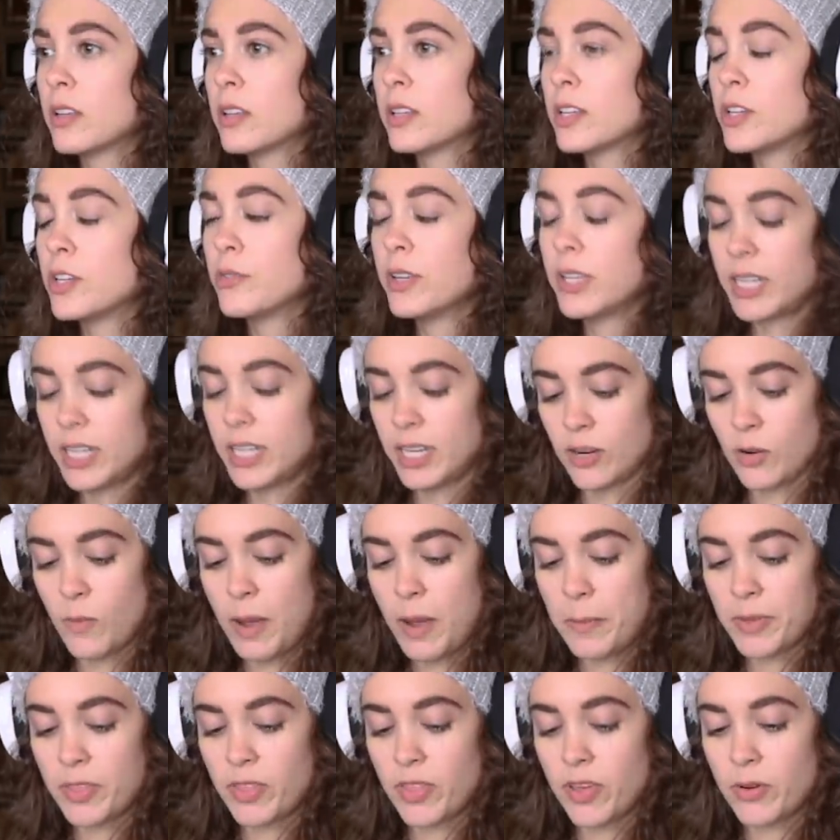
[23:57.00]
You really need a
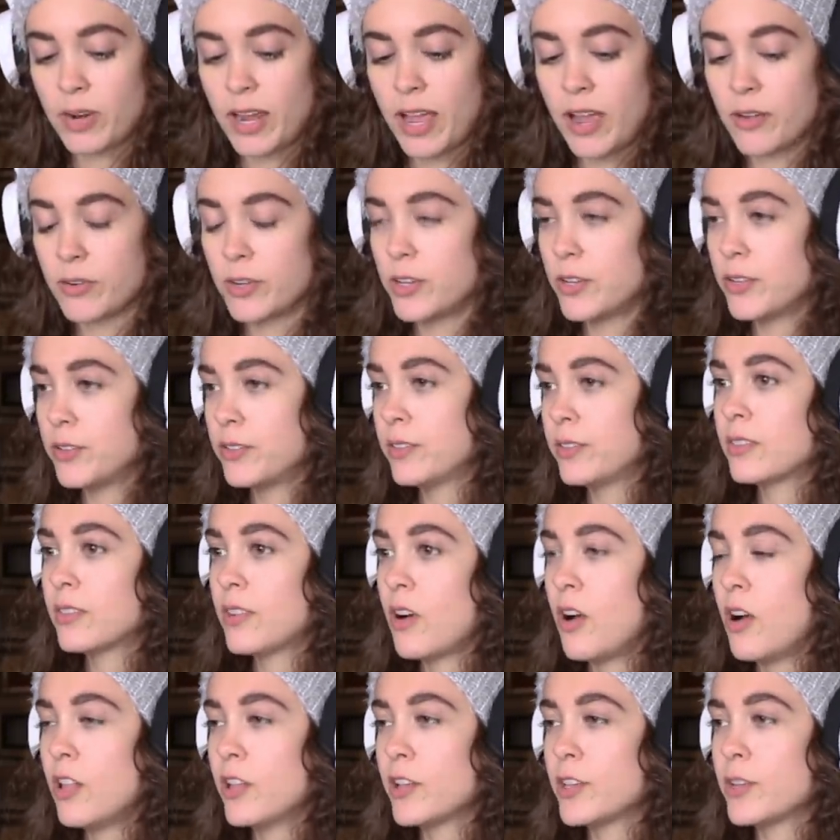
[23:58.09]
weapon though now, dude.
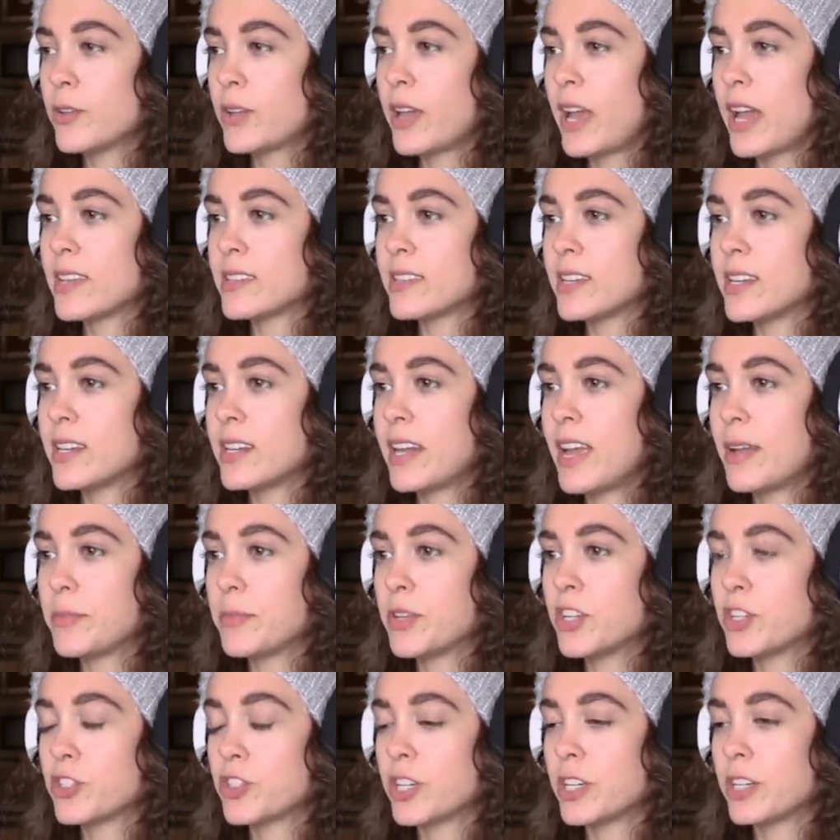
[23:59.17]
All of you guys need
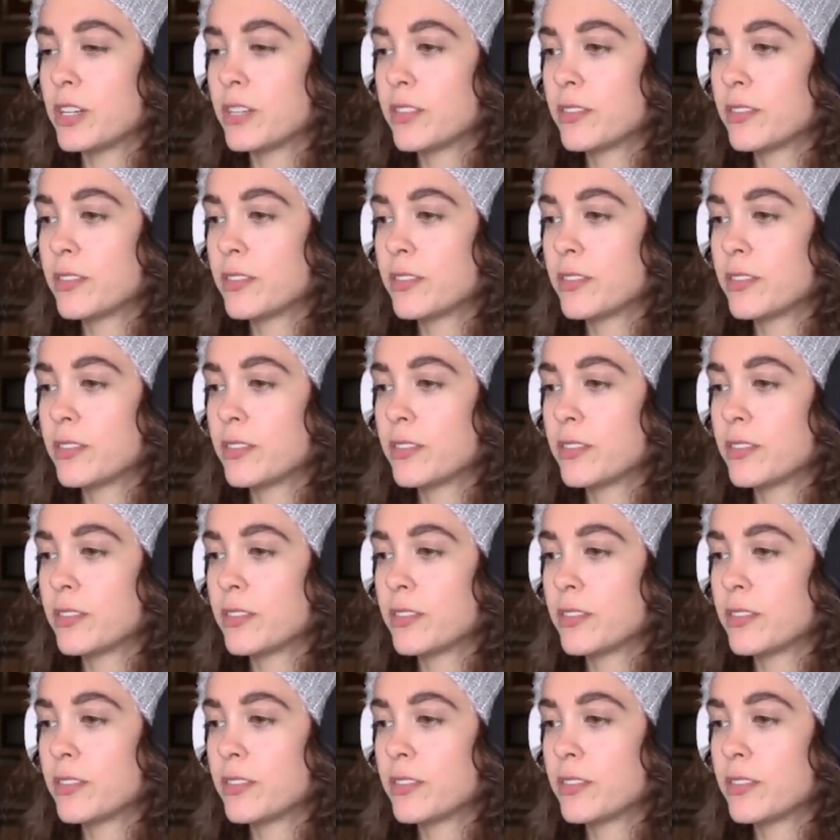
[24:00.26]
ammunition.